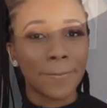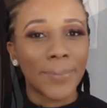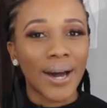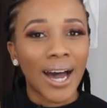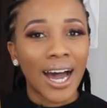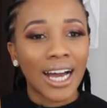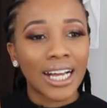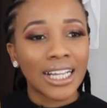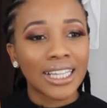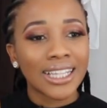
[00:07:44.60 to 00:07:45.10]

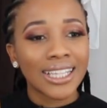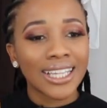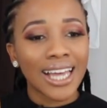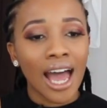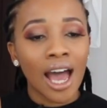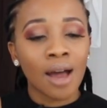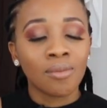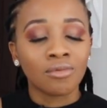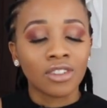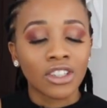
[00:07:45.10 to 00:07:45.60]
But
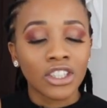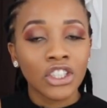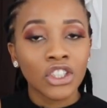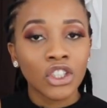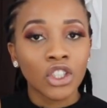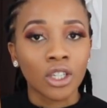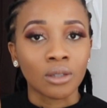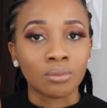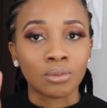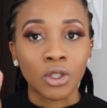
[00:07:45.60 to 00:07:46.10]
I'm very
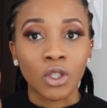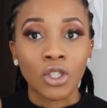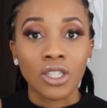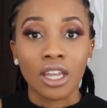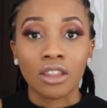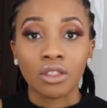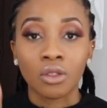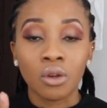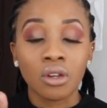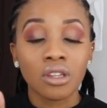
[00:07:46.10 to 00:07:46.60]
shocked because
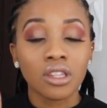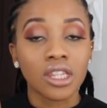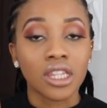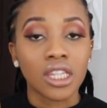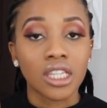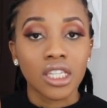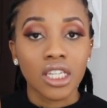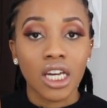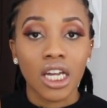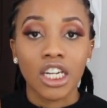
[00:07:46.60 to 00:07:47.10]
I thought
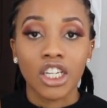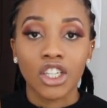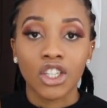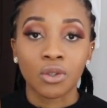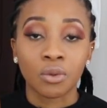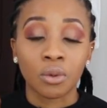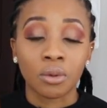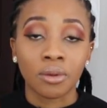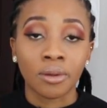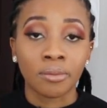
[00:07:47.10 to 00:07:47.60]
this
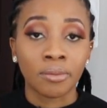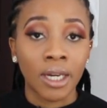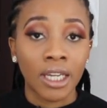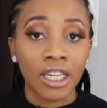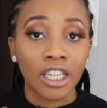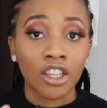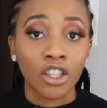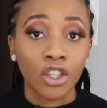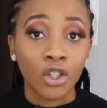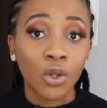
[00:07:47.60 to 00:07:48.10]
collection would be
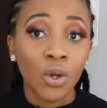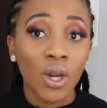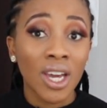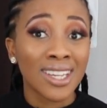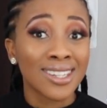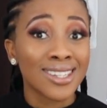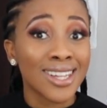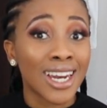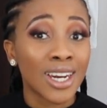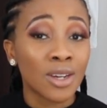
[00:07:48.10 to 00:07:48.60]
made in the
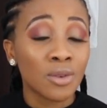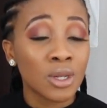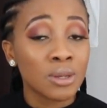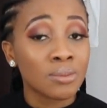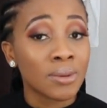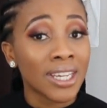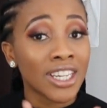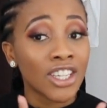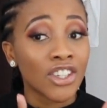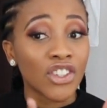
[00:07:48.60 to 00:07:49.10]
US and it
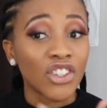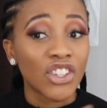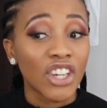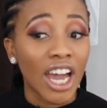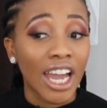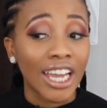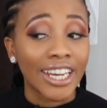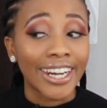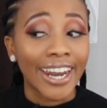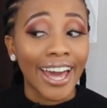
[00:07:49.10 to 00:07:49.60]
was made in
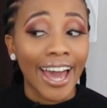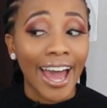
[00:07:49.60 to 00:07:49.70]
China.